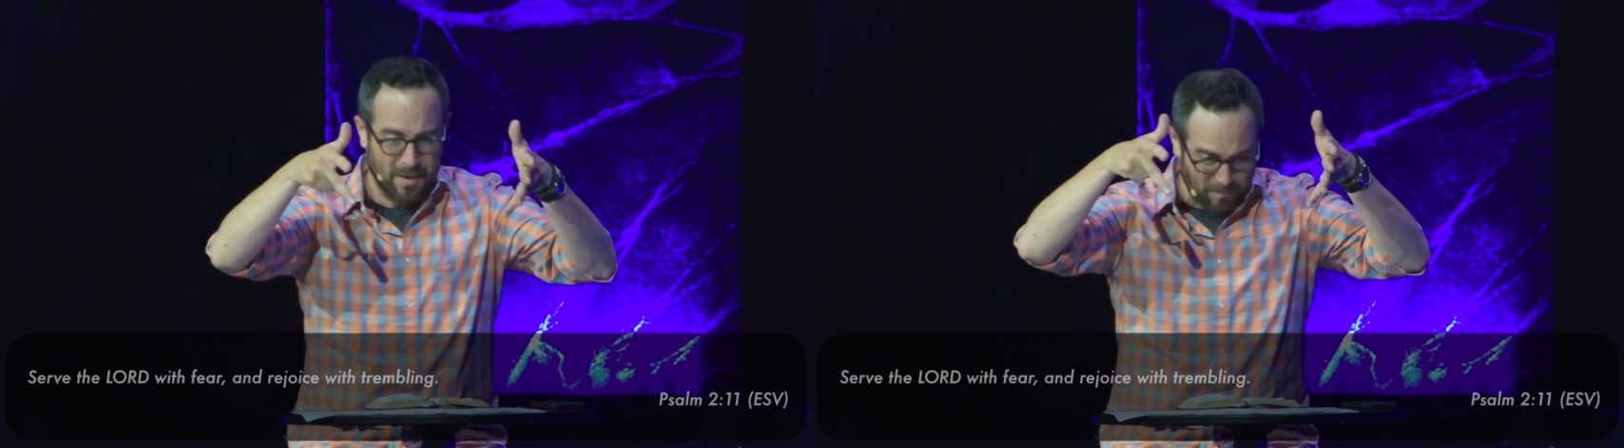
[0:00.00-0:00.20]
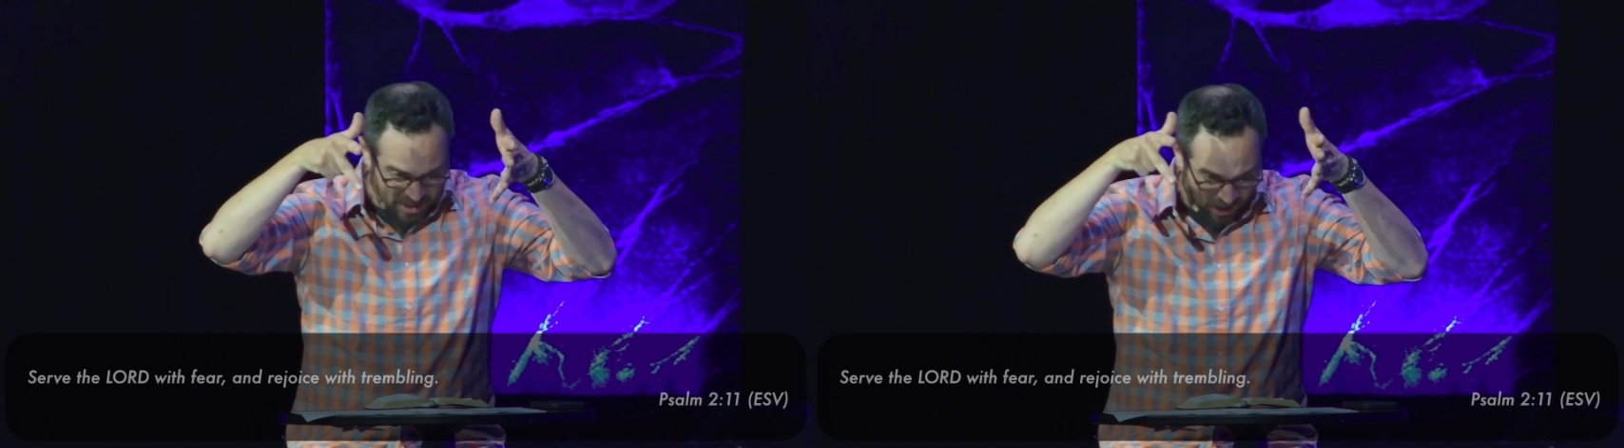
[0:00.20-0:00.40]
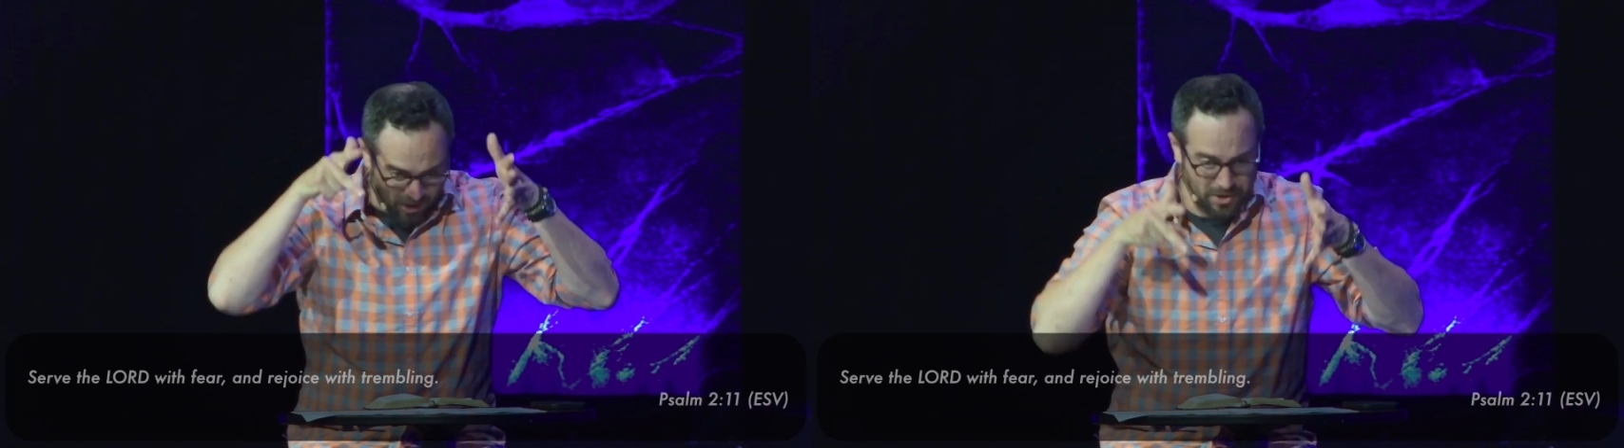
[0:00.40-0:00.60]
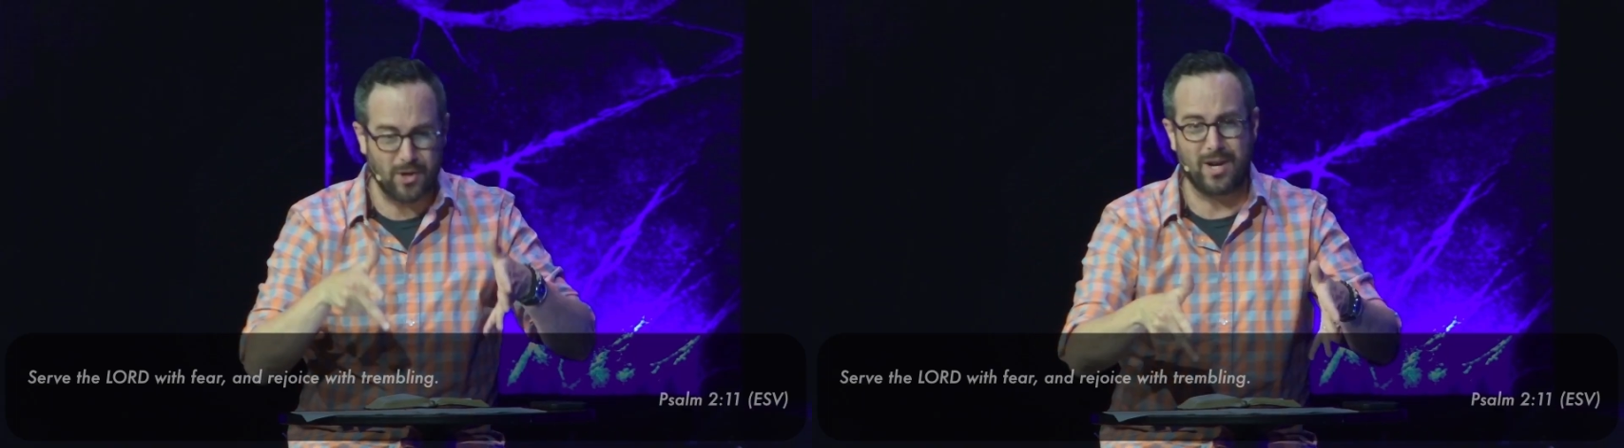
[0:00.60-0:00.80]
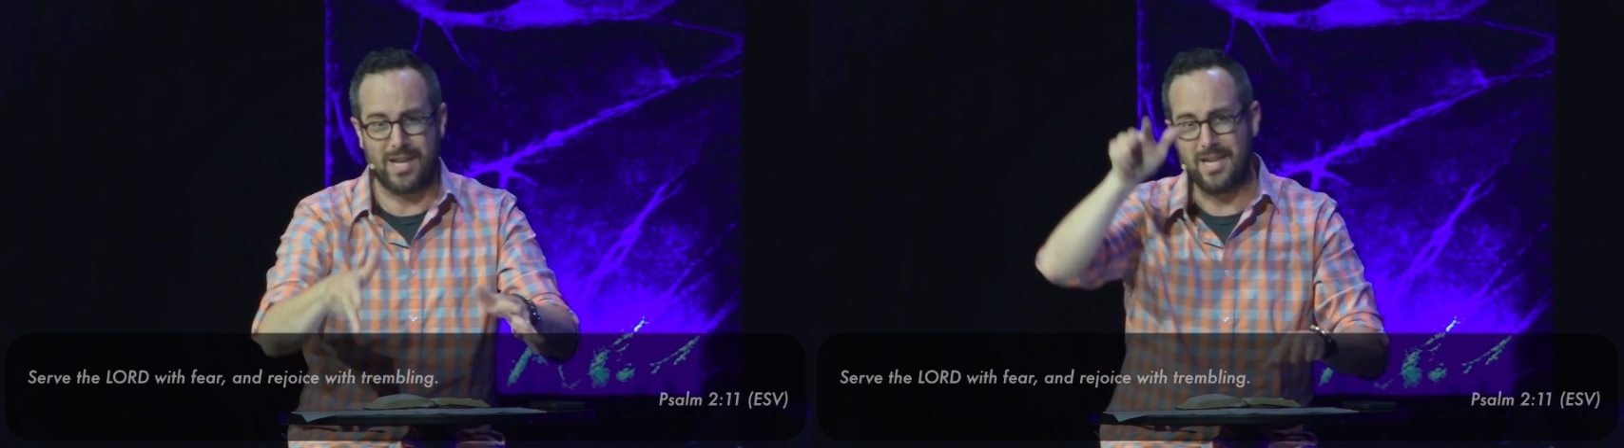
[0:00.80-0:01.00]
be
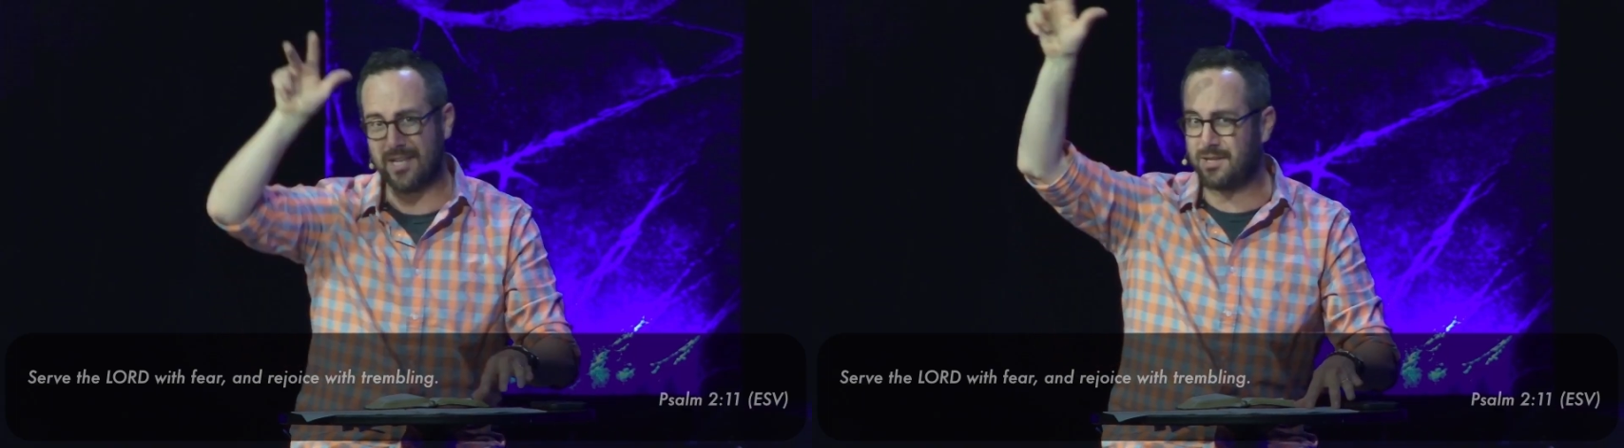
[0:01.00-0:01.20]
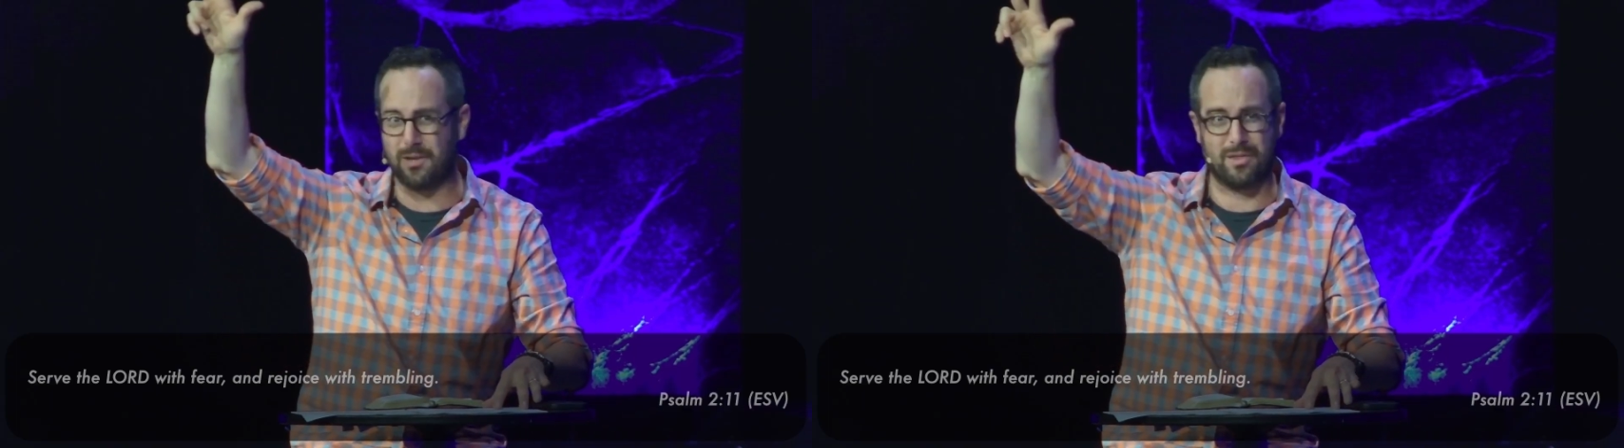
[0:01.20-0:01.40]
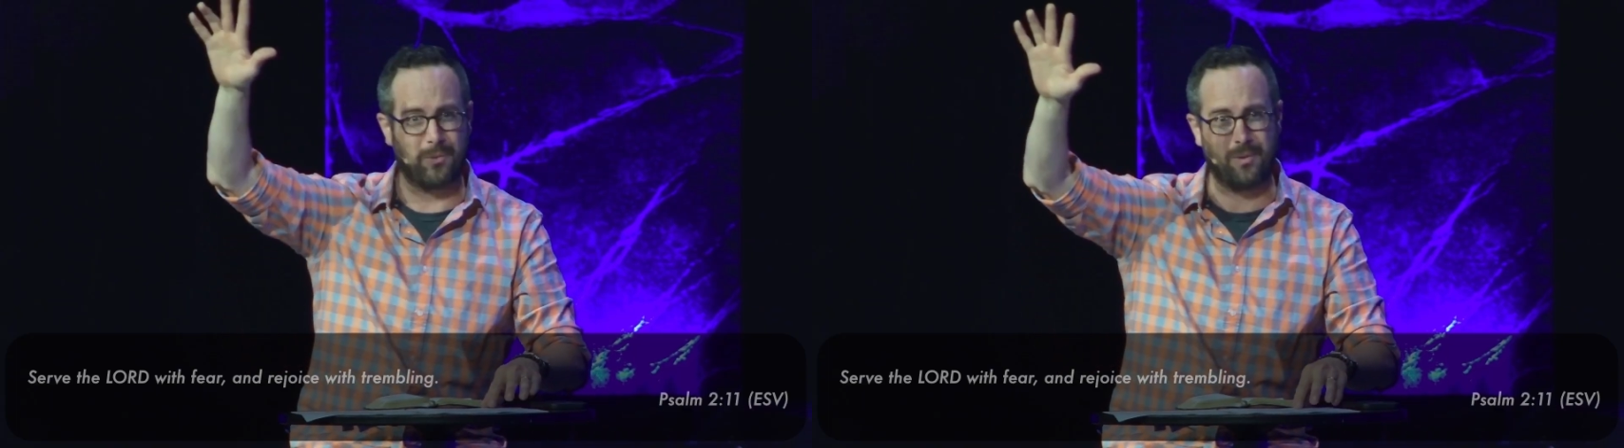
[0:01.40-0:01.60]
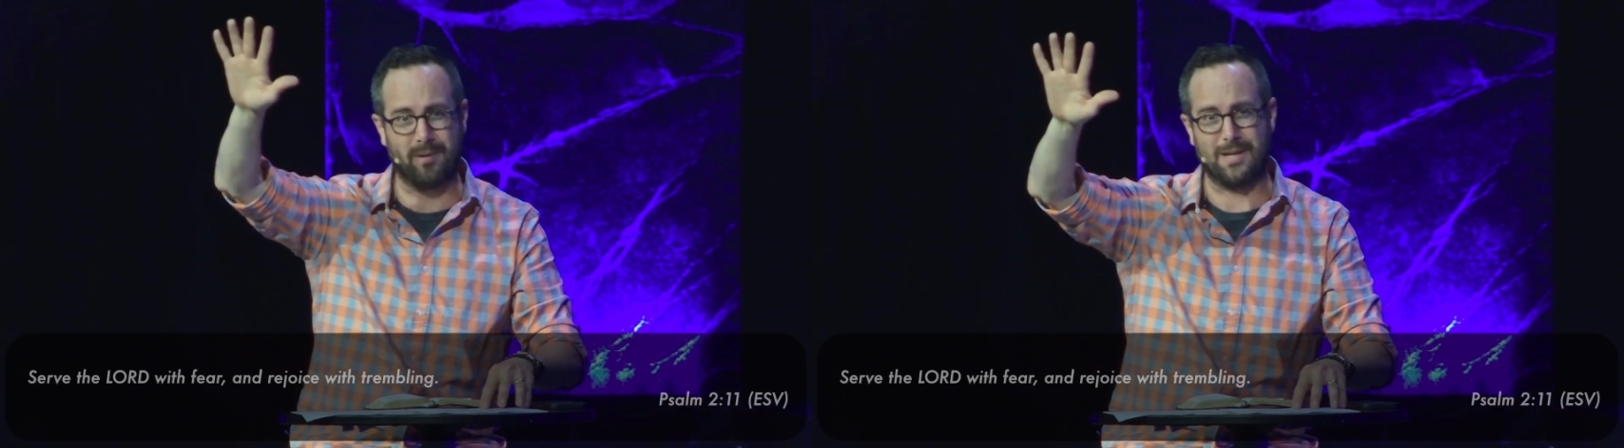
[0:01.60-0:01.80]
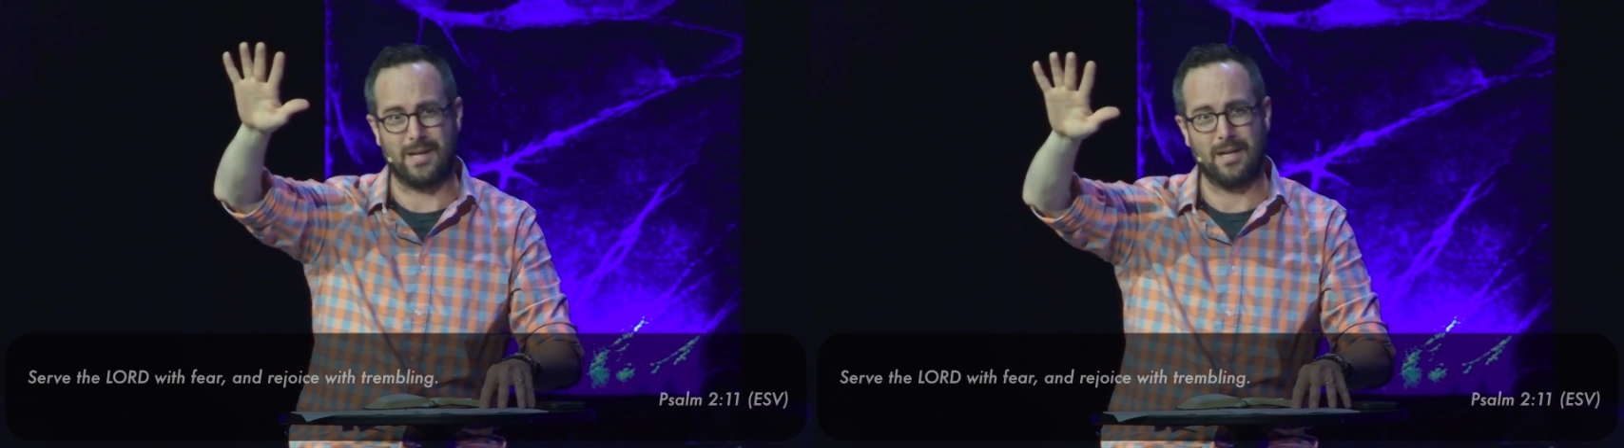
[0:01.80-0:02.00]
under his
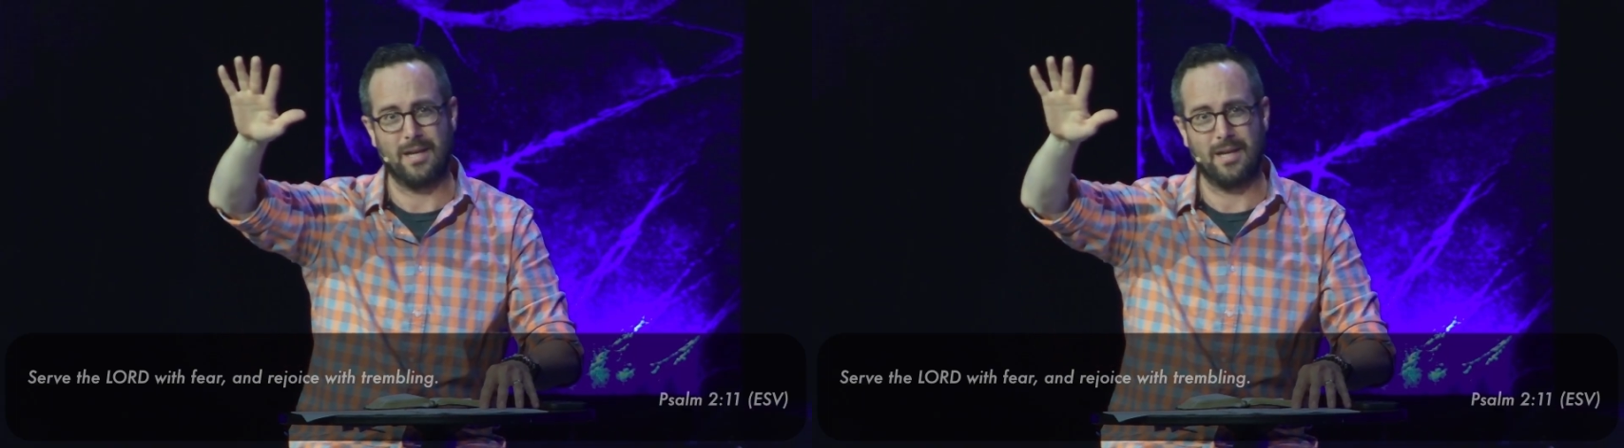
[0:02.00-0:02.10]
authority.